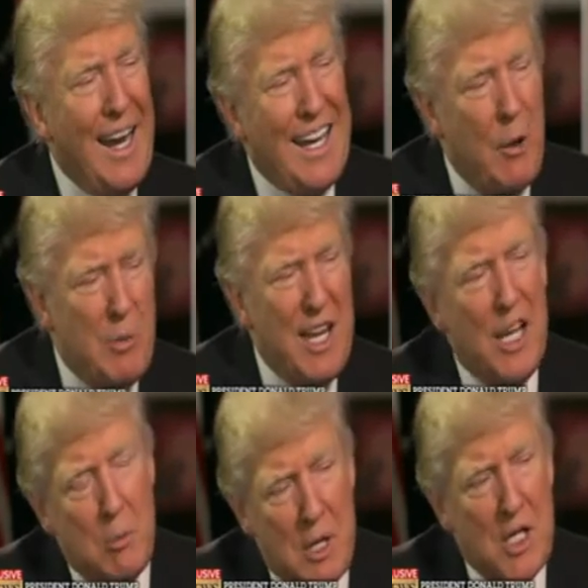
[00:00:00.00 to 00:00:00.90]
saying to
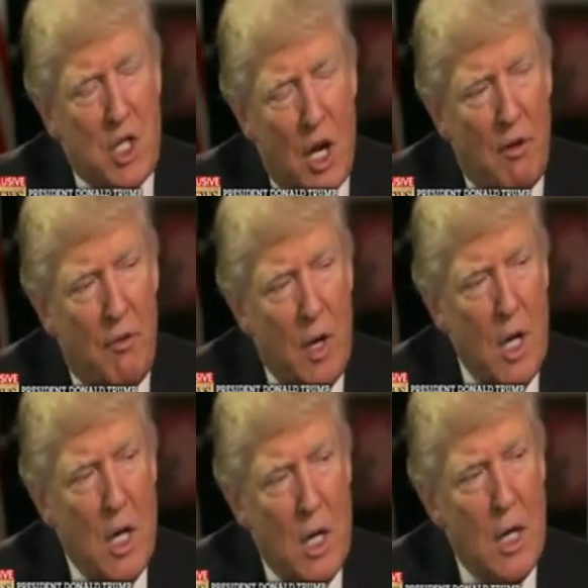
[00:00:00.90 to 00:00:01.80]
myself,
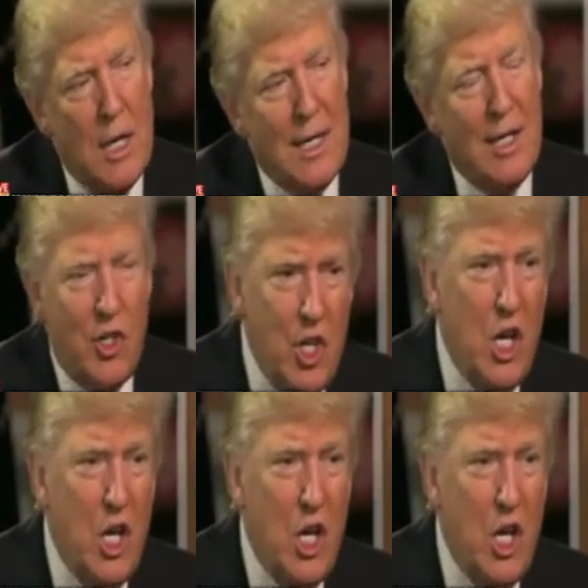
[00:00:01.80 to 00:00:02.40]
gee,